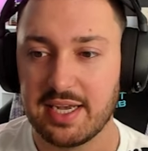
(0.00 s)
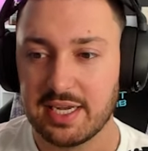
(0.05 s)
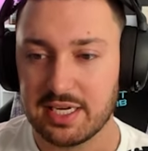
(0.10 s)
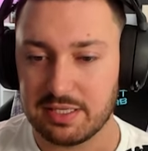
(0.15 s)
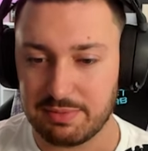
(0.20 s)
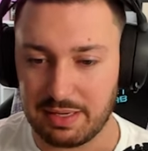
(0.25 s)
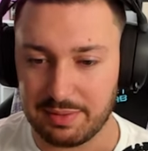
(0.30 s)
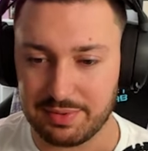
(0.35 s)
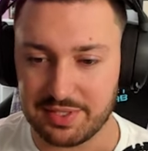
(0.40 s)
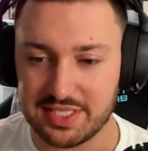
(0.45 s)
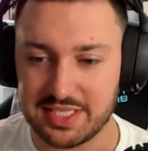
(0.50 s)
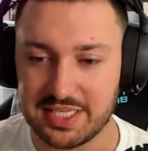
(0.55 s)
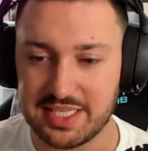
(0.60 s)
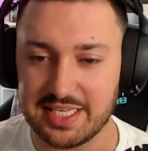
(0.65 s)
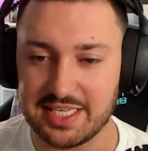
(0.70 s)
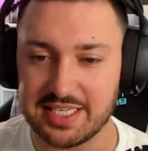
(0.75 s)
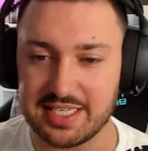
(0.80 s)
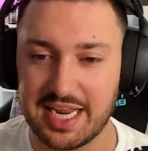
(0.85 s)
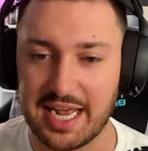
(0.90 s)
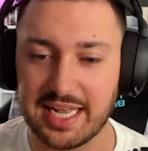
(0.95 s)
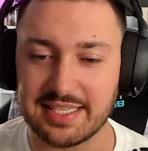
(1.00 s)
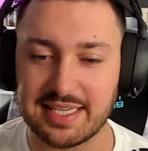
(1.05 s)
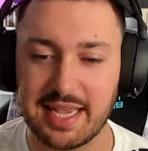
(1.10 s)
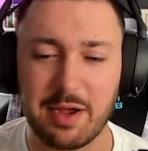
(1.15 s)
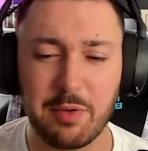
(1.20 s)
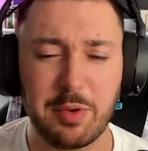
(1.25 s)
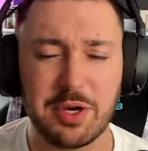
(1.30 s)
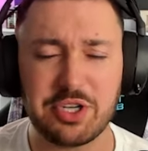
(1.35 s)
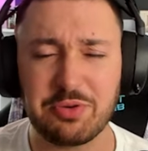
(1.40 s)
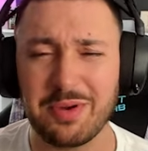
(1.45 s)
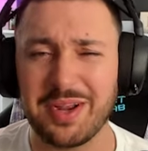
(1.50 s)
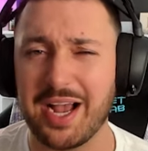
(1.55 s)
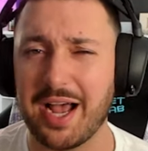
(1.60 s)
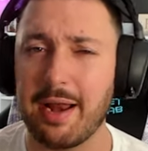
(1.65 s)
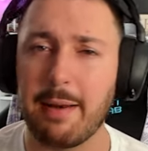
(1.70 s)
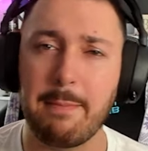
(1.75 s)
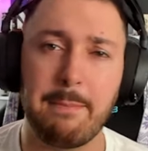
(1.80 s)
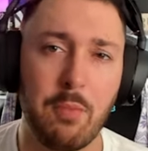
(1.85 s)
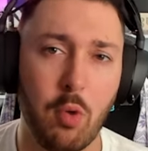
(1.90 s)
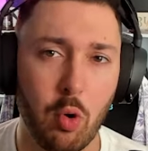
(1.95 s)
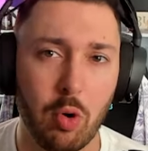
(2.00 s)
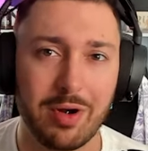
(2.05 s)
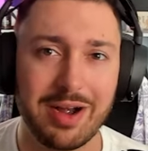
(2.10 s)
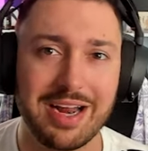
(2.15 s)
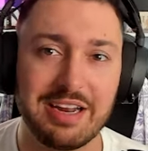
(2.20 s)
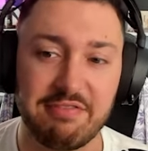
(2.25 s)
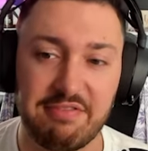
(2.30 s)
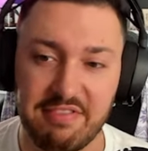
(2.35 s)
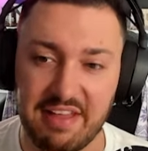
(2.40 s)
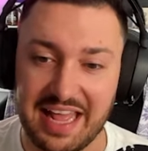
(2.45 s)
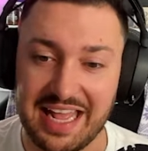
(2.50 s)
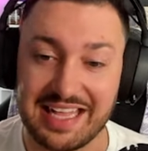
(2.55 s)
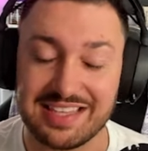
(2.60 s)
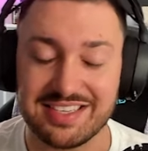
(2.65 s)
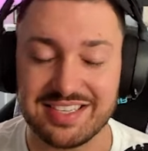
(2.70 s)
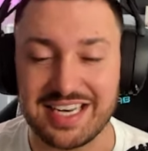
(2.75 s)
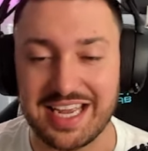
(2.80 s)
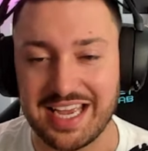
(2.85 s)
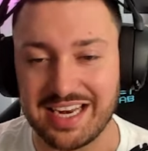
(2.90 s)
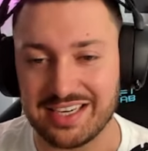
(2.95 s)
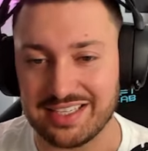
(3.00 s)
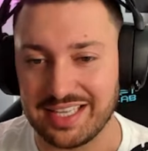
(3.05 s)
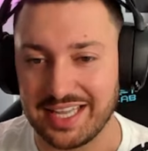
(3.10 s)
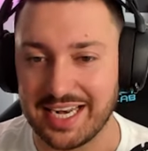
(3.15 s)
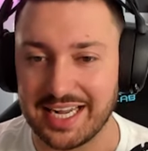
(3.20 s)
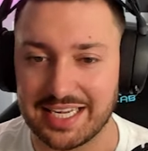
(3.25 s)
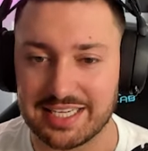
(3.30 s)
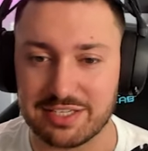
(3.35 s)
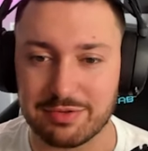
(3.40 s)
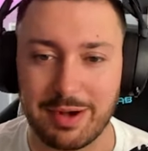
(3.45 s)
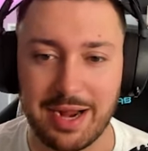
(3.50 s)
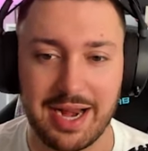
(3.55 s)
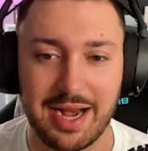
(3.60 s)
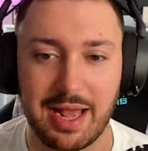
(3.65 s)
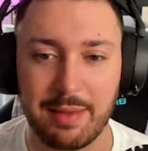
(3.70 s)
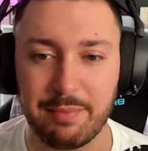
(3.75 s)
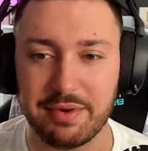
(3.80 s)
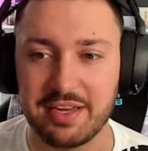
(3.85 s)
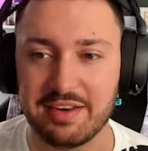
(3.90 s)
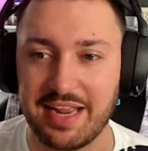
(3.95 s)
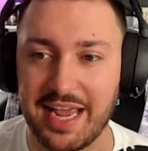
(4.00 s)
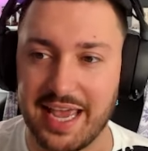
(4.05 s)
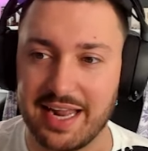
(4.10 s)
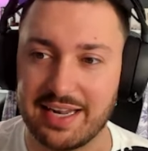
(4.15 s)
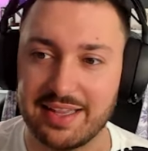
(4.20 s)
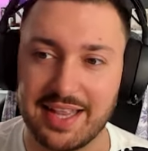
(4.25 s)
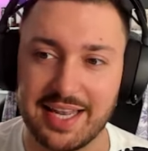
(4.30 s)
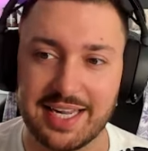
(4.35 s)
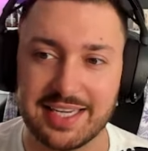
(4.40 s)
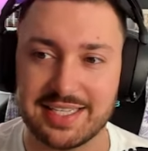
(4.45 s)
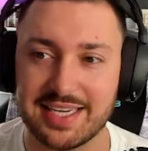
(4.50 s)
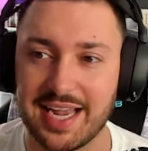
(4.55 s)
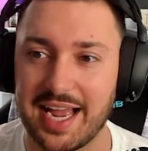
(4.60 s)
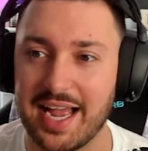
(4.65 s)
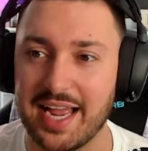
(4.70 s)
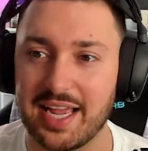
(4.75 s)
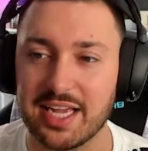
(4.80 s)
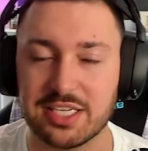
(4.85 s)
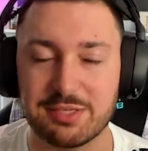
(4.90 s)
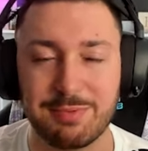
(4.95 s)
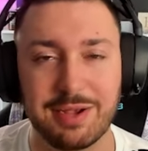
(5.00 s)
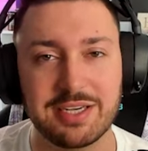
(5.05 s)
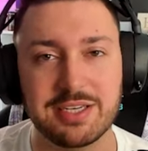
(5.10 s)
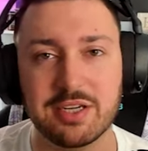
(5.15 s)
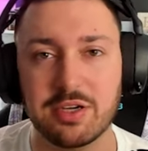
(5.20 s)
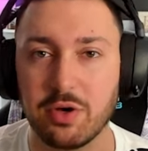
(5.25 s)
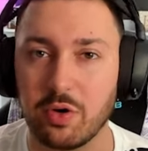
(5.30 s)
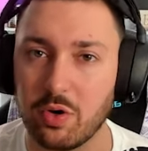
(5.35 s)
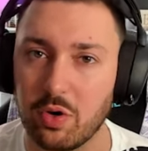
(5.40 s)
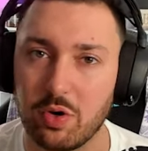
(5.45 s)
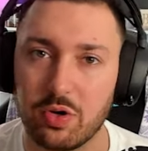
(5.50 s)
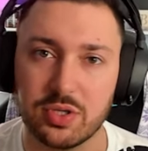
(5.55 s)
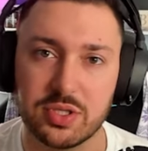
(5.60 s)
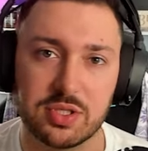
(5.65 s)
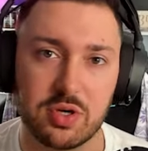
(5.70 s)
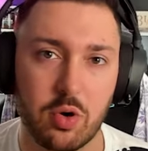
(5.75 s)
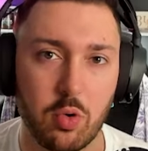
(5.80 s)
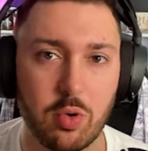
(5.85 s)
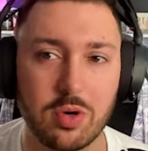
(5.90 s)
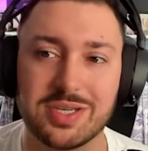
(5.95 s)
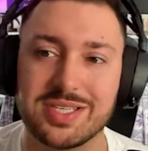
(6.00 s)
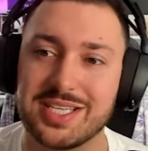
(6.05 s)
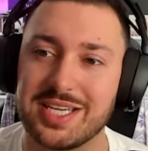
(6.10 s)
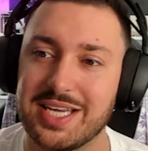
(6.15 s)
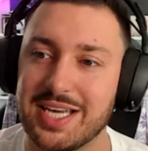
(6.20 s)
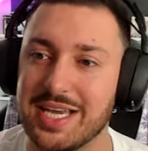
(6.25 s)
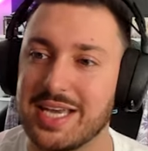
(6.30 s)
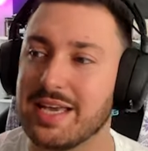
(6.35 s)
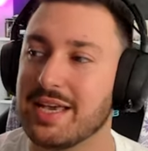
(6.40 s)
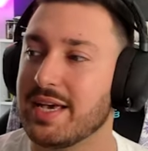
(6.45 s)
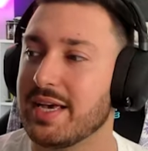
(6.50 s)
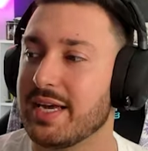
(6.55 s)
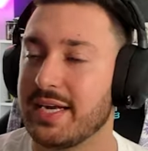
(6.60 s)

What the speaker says: to be able to see these stats. I wish we got more advanced analytics, right? I'm an analytics guy, expected goals, Corsi,